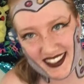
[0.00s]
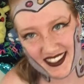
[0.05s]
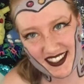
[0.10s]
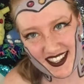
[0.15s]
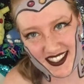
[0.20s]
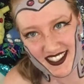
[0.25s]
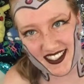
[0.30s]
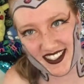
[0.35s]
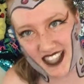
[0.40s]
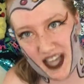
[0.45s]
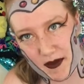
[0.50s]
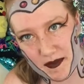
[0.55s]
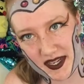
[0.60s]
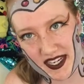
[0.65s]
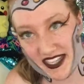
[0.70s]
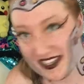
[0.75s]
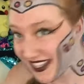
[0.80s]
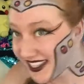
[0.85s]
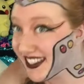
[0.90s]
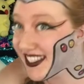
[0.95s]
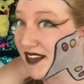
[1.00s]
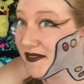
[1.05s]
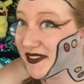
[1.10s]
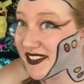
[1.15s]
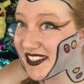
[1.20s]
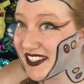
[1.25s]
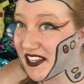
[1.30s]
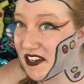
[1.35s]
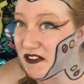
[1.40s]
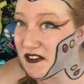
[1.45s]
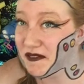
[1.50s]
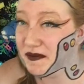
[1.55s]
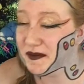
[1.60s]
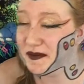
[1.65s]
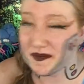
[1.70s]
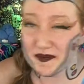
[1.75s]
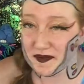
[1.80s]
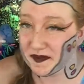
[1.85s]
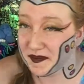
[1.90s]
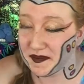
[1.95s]
because it's coming in this episode?
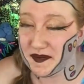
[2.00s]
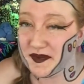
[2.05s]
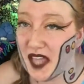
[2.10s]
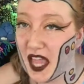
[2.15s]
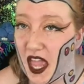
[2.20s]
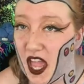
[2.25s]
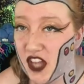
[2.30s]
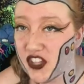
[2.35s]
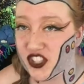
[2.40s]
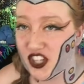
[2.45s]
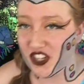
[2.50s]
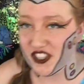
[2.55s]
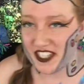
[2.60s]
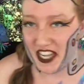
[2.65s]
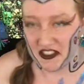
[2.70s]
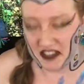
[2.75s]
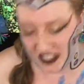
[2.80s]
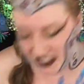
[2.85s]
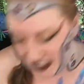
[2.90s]
Turns out that's